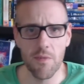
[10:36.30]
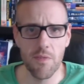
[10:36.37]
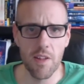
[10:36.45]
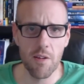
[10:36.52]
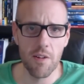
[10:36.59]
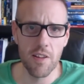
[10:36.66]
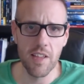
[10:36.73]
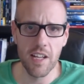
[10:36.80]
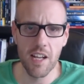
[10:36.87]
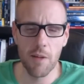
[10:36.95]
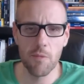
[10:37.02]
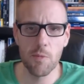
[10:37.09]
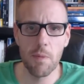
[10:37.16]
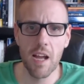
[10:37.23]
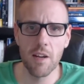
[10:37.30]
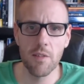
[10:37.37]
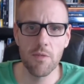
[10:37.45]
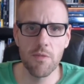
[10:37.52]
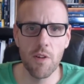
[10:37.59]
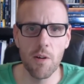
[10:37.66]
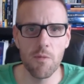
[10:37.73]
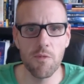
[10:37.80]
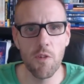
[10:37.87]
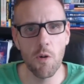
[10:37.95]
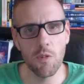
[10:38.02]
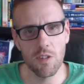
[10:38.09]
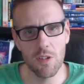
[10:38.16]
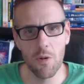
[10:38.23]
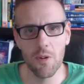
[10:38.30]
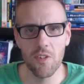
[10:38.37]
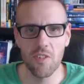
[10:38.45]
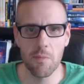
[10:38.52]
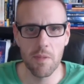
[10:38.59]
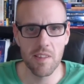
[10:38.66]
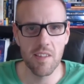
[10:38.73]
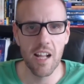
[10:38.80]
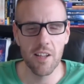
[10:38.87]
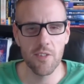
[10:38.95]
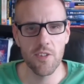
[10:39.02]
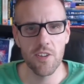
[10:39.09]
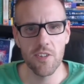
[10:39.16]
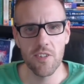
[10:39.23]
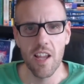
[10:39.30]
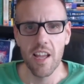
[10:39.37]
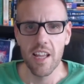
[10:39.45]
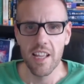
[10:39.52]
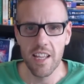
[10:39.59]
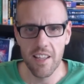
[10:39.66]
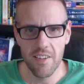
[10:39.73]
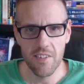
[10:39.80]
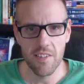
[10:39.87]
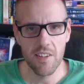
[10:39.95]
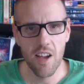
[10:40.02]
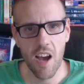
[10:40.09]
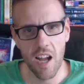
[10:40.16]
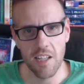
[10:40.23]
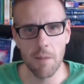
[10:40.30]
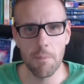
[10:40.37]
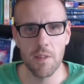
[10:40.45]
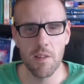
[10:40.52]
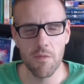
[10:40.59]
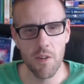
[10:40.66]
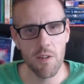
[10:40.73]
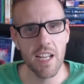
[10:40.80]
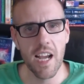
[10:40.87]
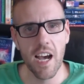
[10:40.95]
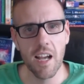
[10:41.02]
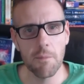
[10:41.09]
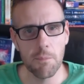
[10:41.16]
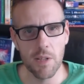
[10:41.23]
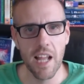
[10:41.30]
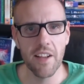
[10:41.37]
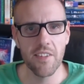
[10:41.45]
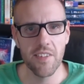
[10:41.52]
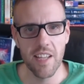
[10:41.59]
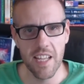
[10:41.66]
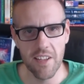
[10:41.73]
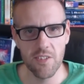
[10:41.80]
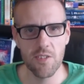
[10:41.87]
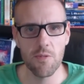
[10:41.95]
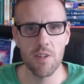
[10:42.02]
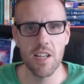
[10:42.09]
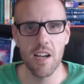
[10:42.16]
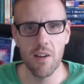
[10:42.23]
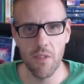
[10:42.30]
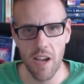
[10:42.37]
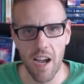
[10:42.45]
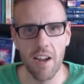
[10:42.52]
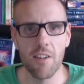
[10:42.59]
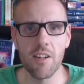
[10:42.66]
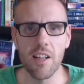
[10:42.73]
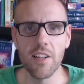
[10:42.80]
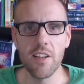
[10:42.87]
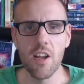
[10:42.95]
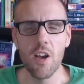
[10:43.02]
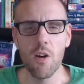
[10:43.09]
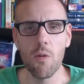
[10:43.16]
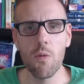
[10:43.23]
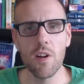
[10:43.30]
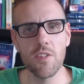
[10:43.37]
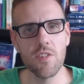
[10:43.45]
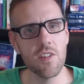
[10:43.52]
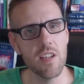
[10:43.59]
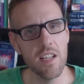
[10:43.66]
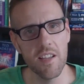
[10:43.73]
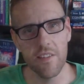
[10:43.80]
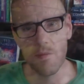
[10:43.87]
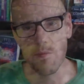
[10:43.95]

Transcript: theory that comes back from folklorists and mythologists is caught up in the very complex history of Ireland, which is